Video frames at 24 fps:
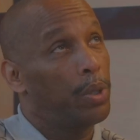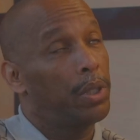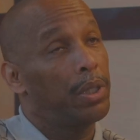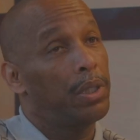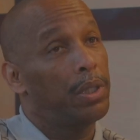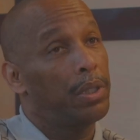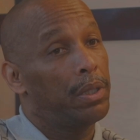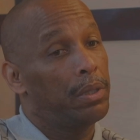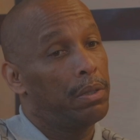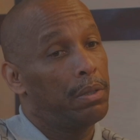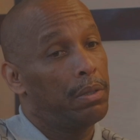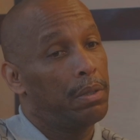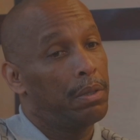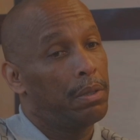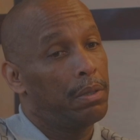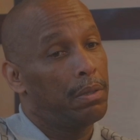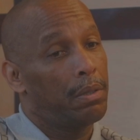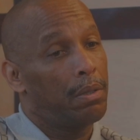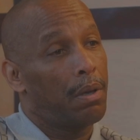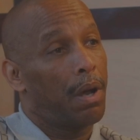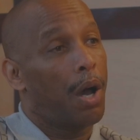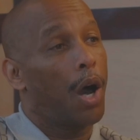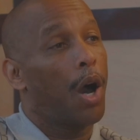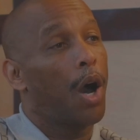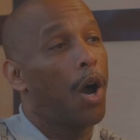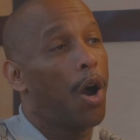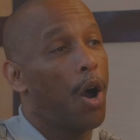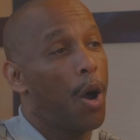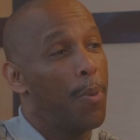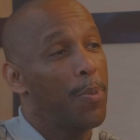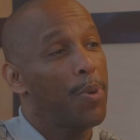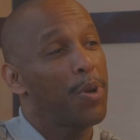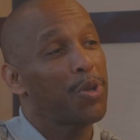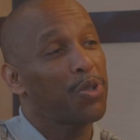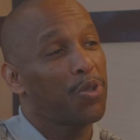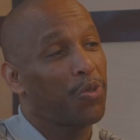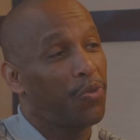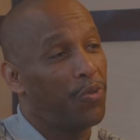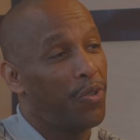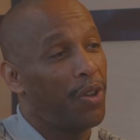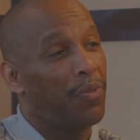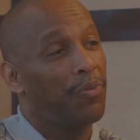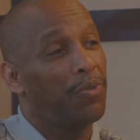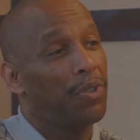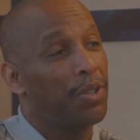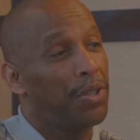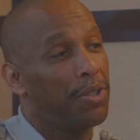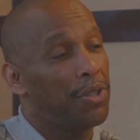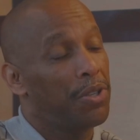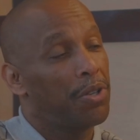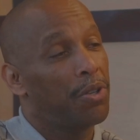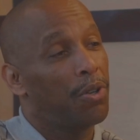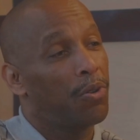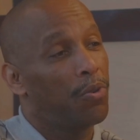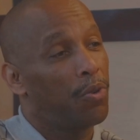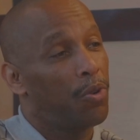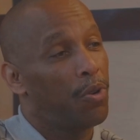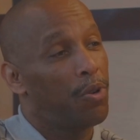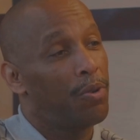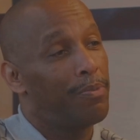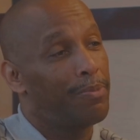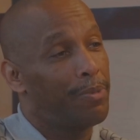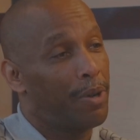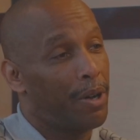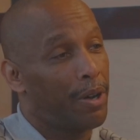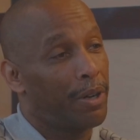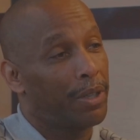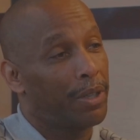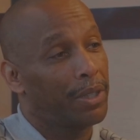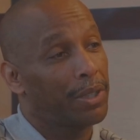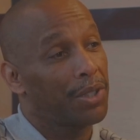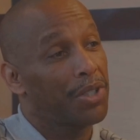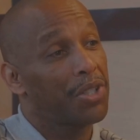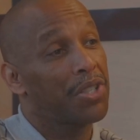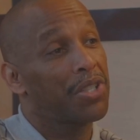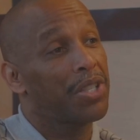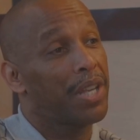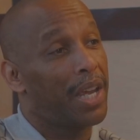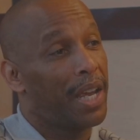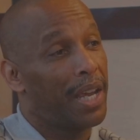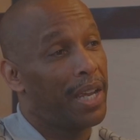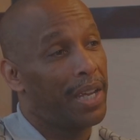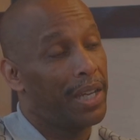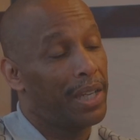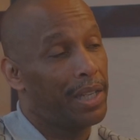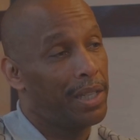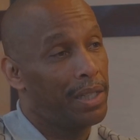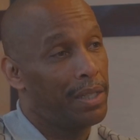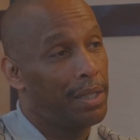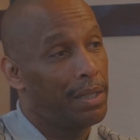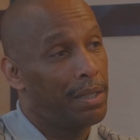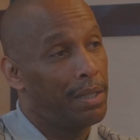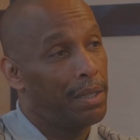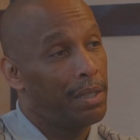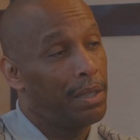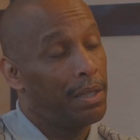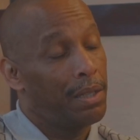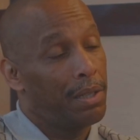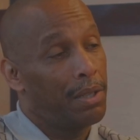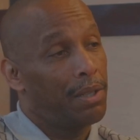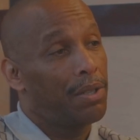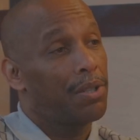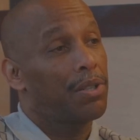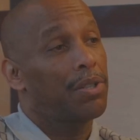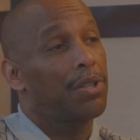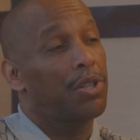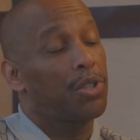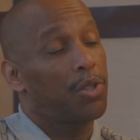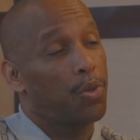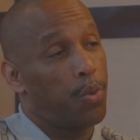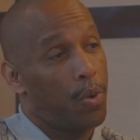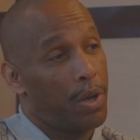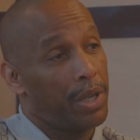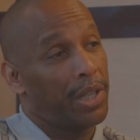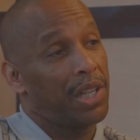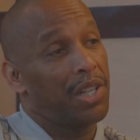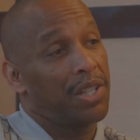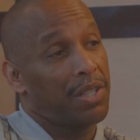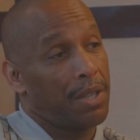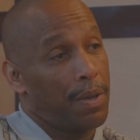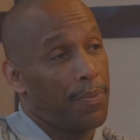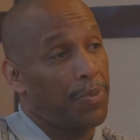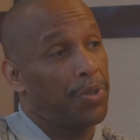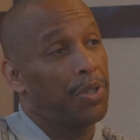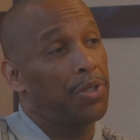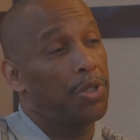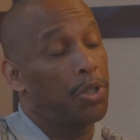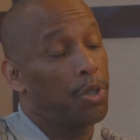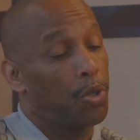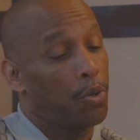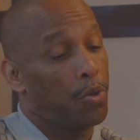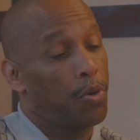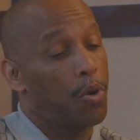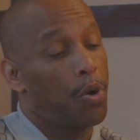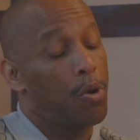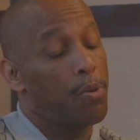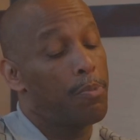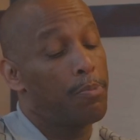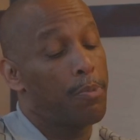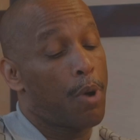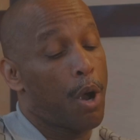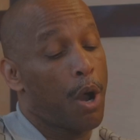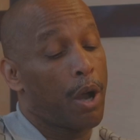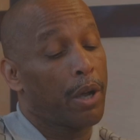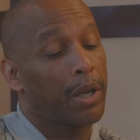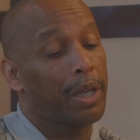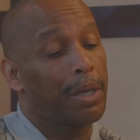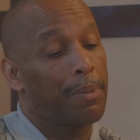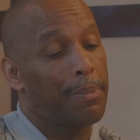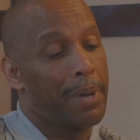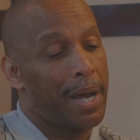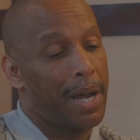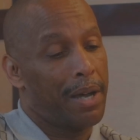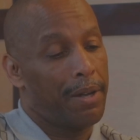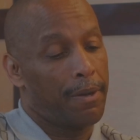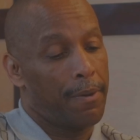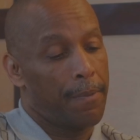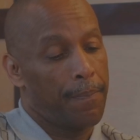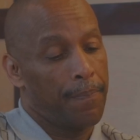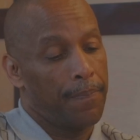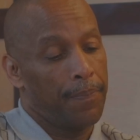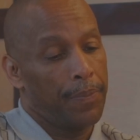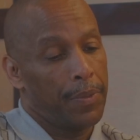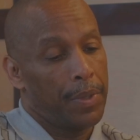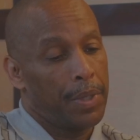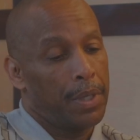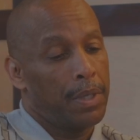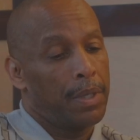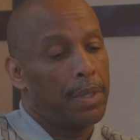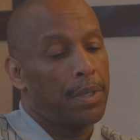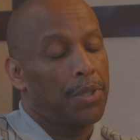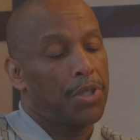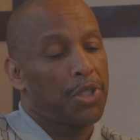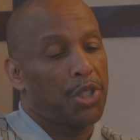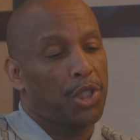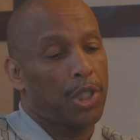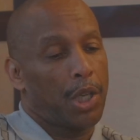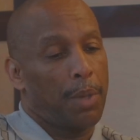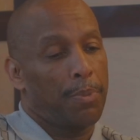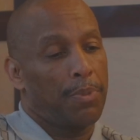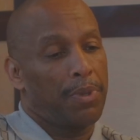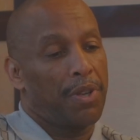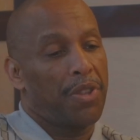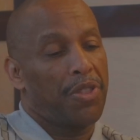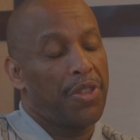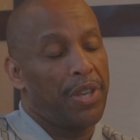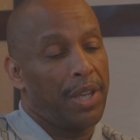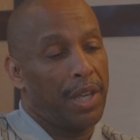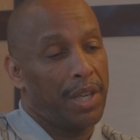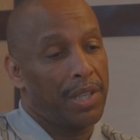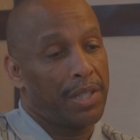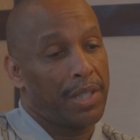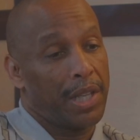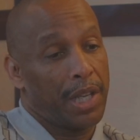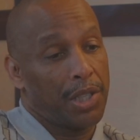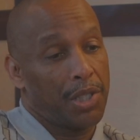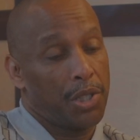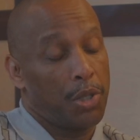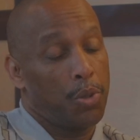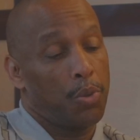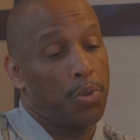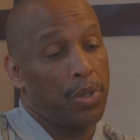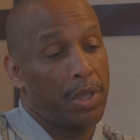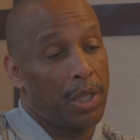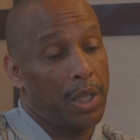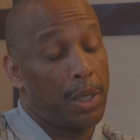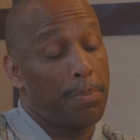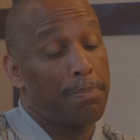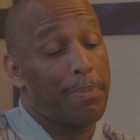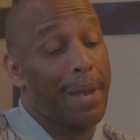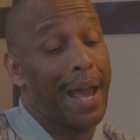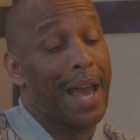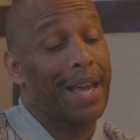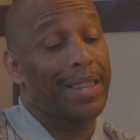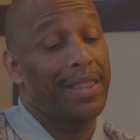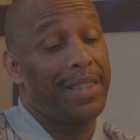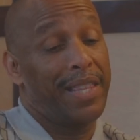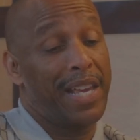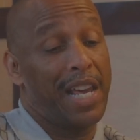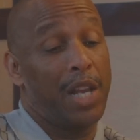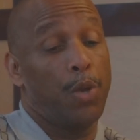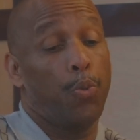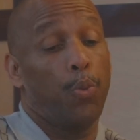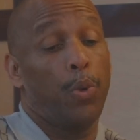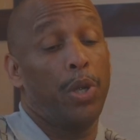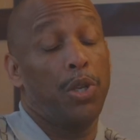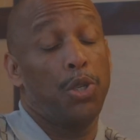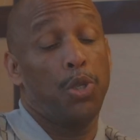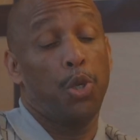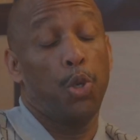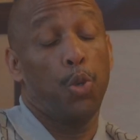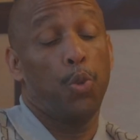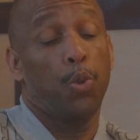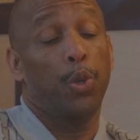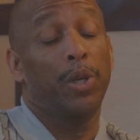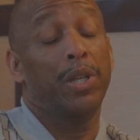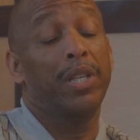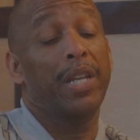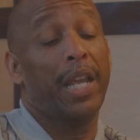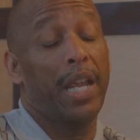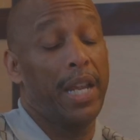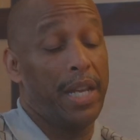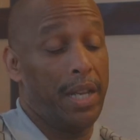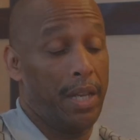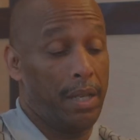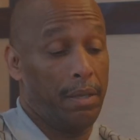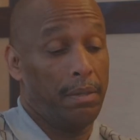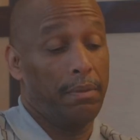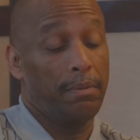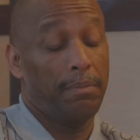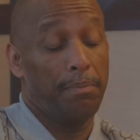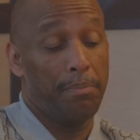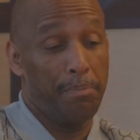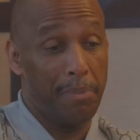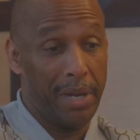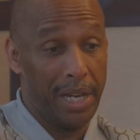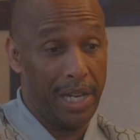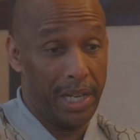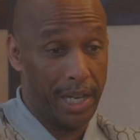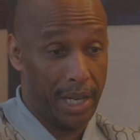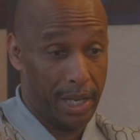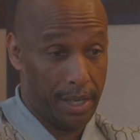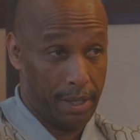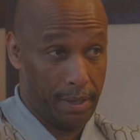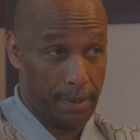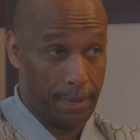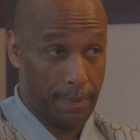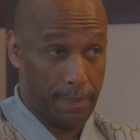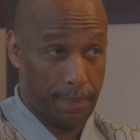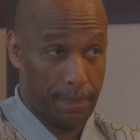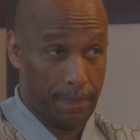would almost 50-year-old Mark say to 20-something-year-old Mark about some of the things that you did back then when you were dating? Meaning,